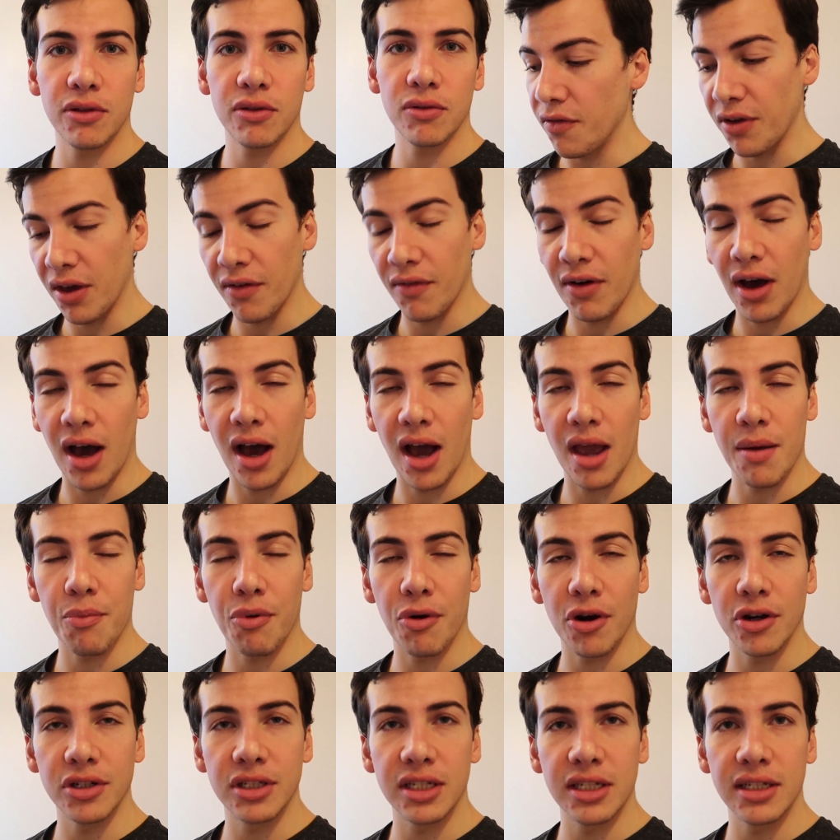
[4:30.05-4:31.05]
If you have a high
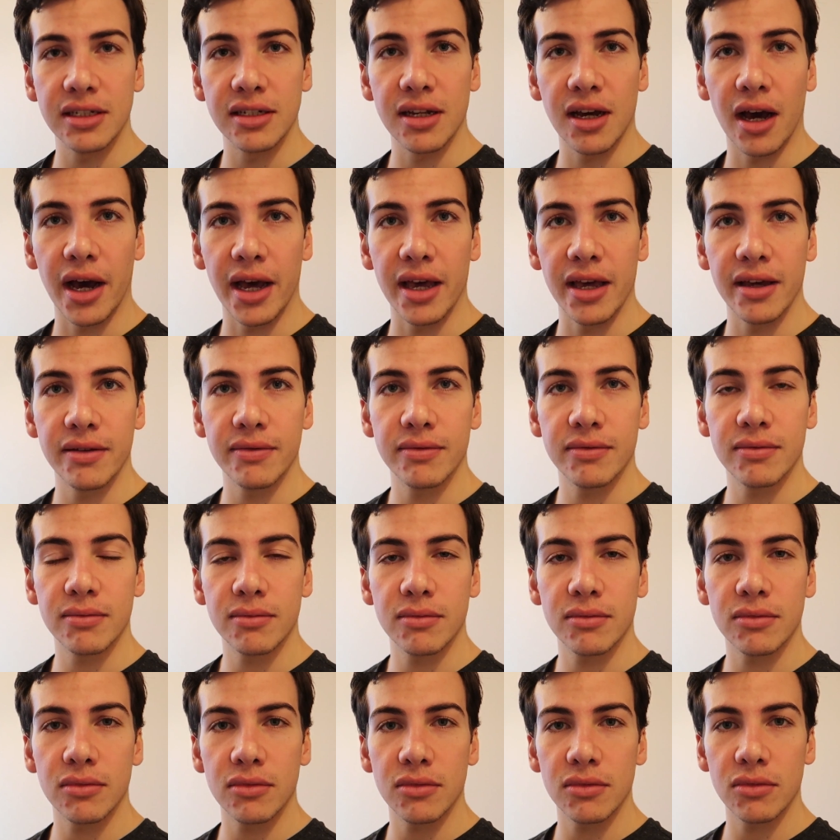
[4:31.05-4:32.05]
protein diet,
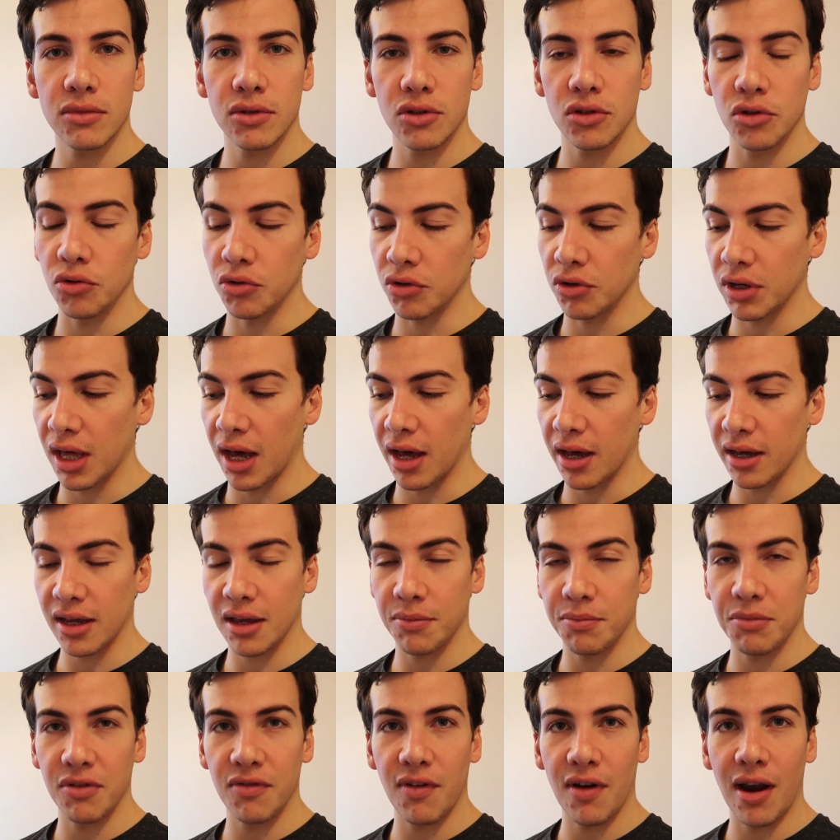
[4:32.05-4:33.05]
your gut
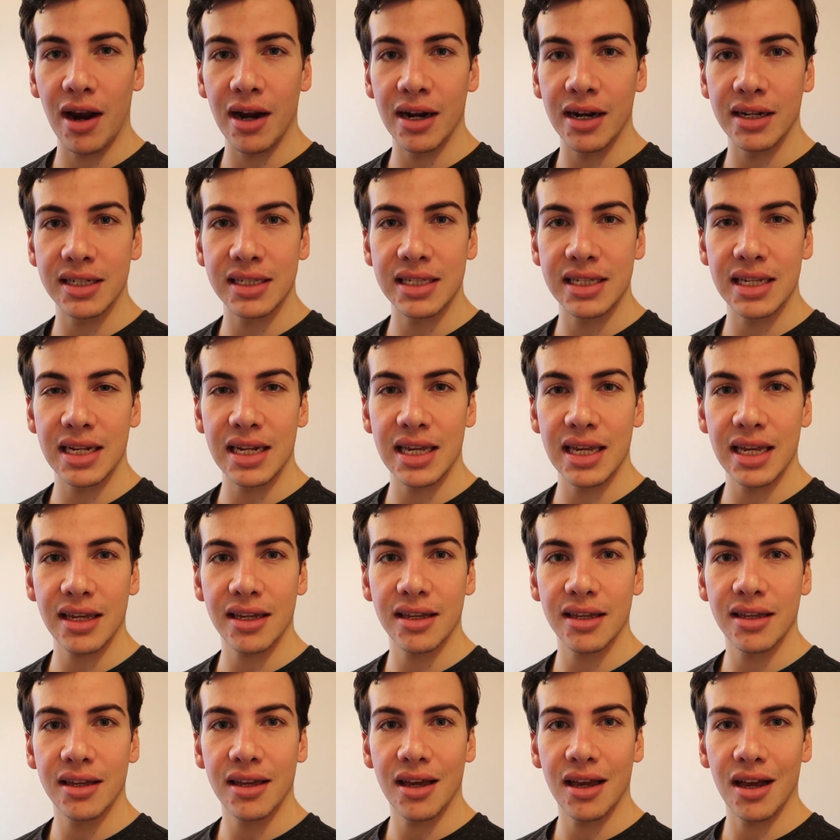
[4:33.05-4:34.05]
can be very
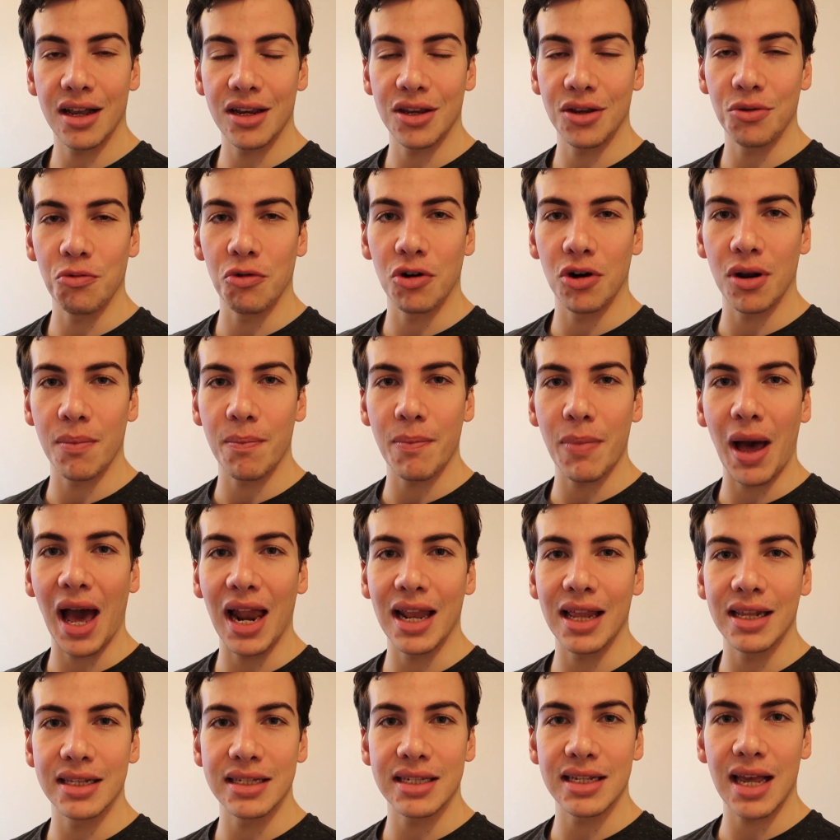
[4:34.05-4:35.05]
acidic and you want to
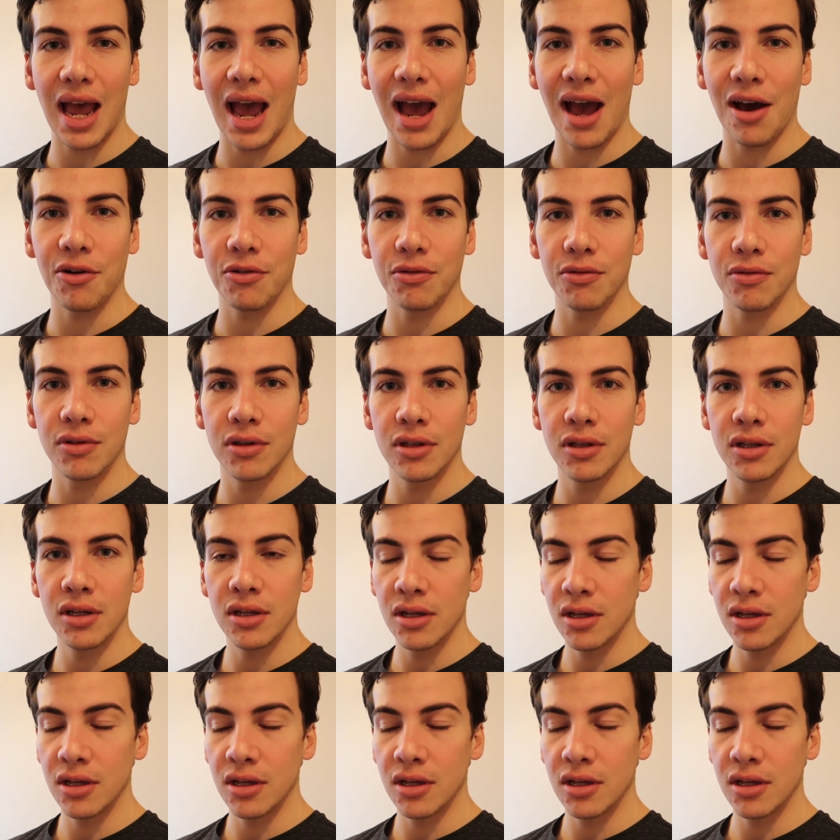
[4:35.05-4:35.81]
balance out